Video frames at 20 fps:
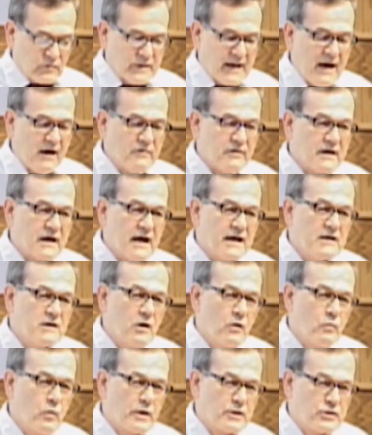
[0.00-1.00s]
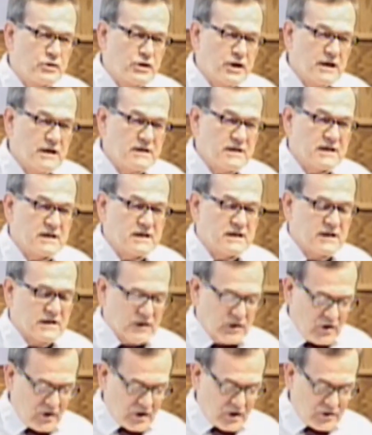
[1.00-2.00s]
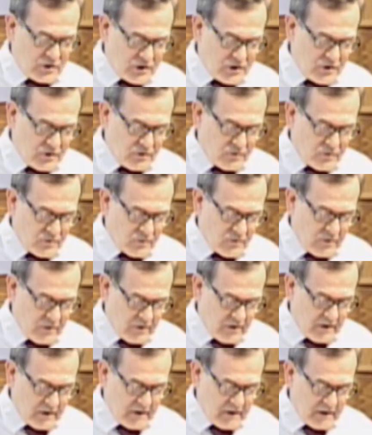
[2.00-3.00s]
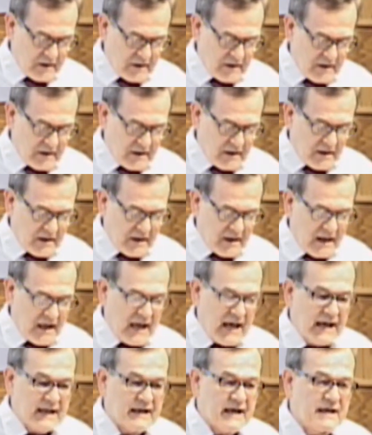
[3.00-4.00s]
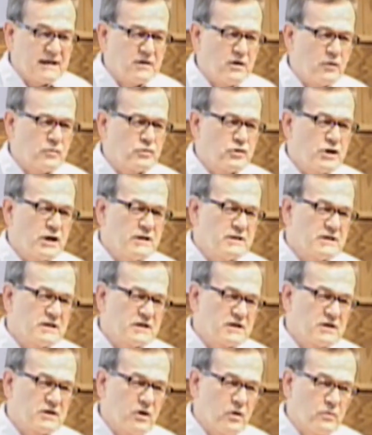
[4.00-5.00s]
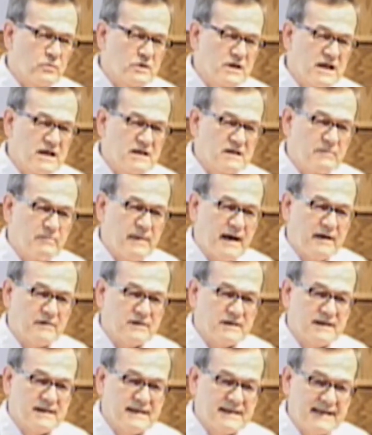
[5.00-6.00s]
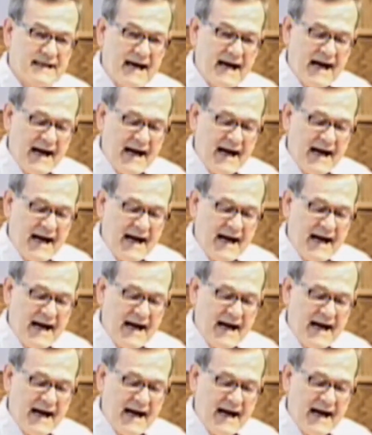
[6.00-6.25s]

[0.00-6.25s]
So now that I know what Jesus is going to do, and I know Jesus knows he's about to